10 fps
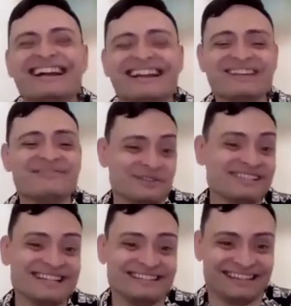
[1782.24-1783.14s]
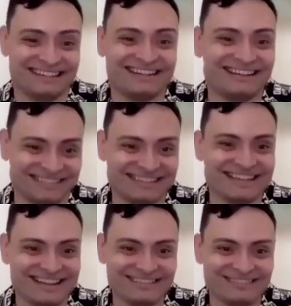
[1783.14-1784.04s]
If you've seen The
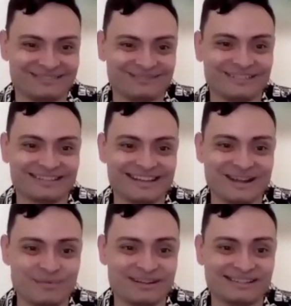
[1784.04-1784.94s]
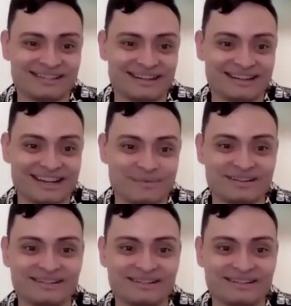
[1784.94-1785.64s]
Holiday with Kate Winslet and Cameron